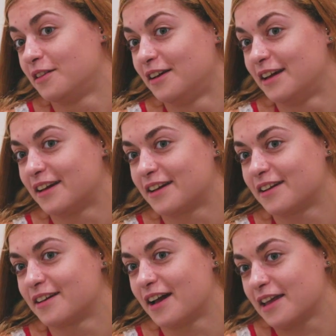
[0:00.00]
Like
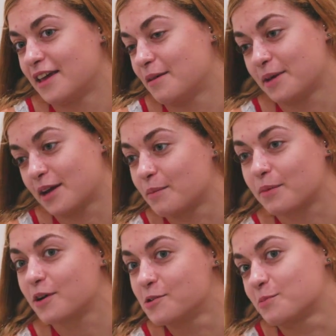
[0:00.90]
I can't pick
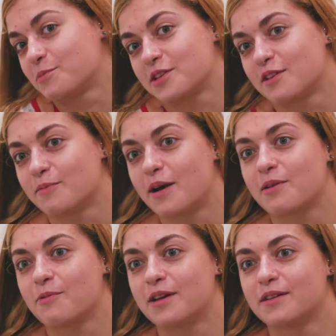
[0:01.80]
up 100% of
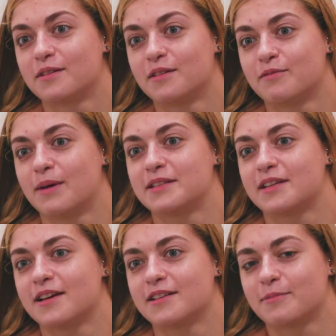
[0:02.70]
body weight. My
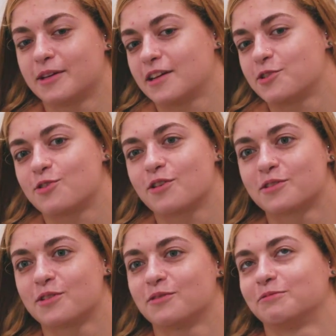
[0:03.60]
size, I'm not that strong.
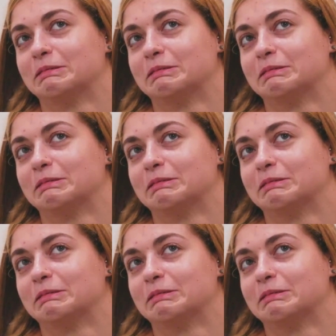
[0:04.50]
So,